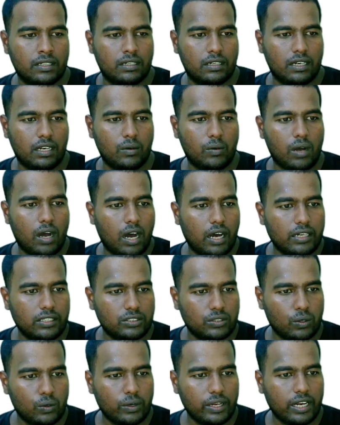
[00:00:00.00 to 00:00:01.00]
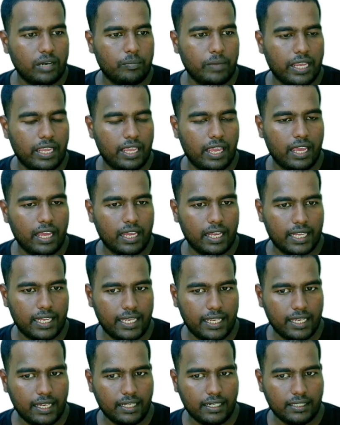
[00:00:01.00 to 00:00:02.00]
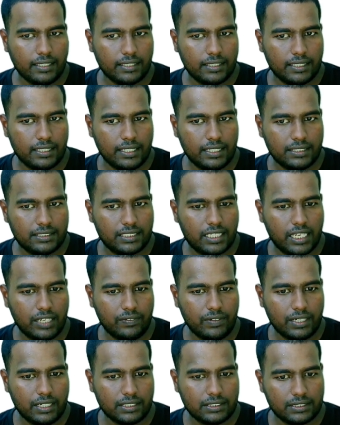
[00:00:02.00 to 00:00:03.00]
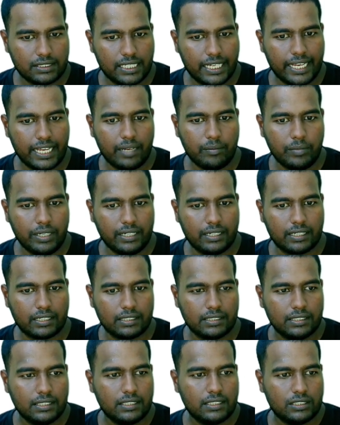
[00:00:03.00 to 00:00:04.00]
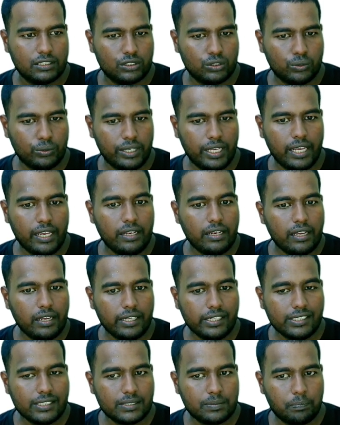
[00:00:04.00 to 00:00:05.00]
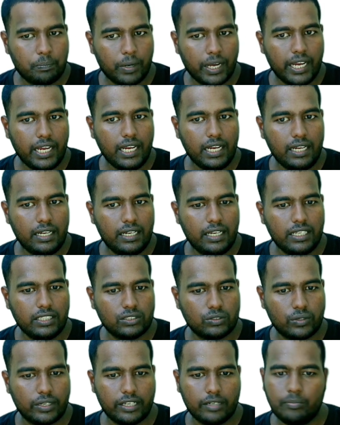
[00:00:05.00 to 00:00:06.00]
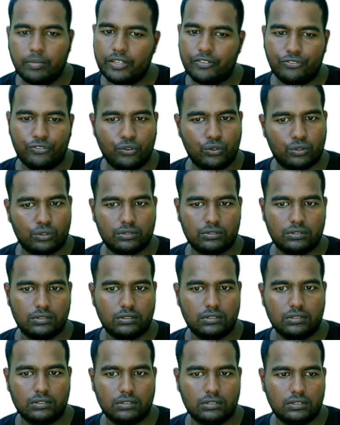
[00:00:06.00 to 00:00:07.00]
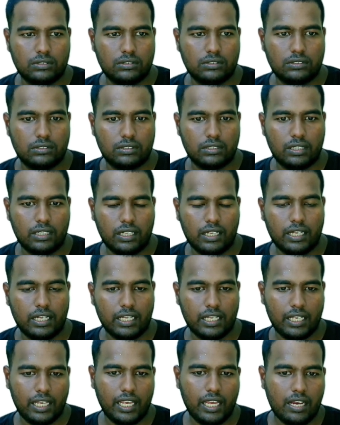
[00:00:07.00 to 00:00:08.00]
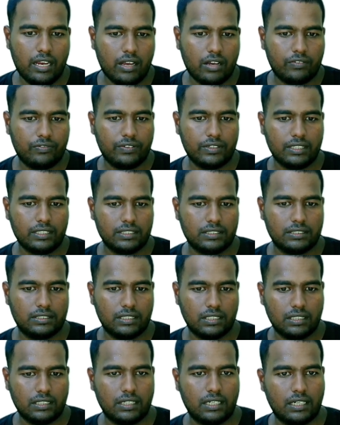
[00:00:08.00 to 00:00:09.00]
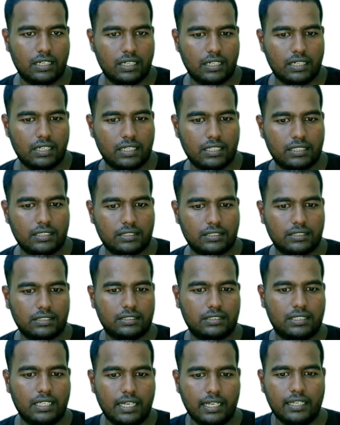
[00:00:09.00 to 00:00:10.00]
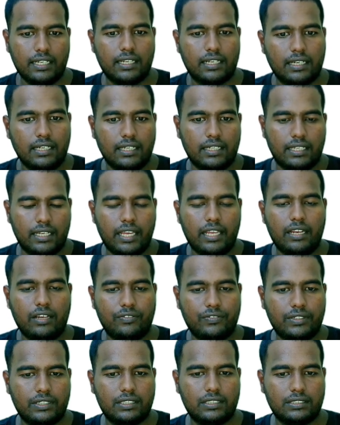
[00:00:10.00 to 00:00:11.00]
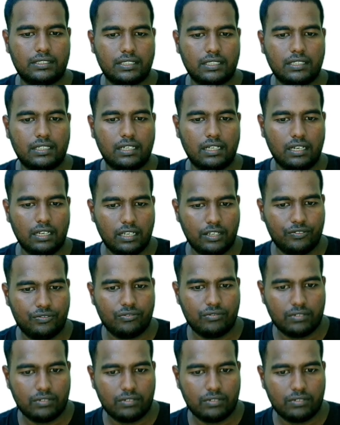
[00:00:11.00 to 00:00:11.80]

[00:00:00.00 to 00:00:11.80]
Now R is rho L by A. Here it's given as diameter. So area is pi d square by 4. Area of a cylinder, area of a circle, if